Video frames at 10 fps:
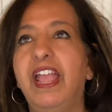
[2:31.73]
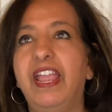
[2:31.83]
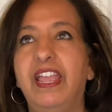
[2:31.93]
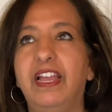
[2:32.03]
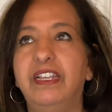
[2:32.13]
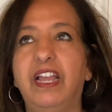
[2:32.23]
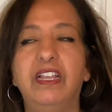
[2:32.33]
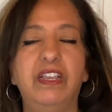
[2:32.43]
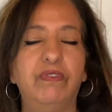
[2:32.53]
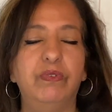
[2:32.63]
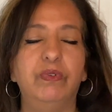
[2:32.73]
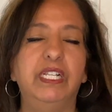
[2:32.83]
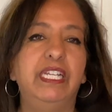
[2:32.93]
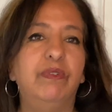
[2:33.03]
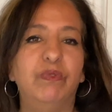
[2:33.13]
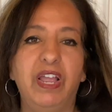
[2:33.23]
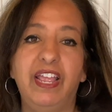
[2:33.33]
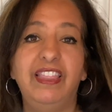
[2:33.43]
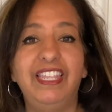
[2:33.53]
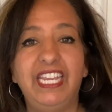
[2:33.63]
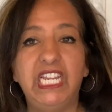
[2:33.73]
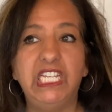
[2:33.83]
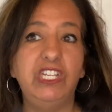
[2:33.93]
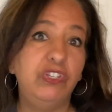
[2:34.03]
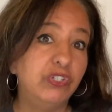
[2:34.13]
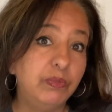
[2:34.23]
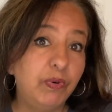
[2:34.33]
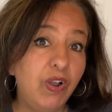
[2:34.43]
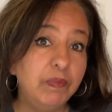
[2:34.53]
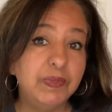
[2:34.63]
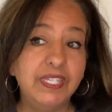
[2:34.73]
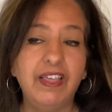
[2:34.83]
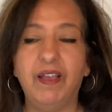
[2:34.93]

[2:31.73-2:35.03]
and I never really read the teacher's prompts.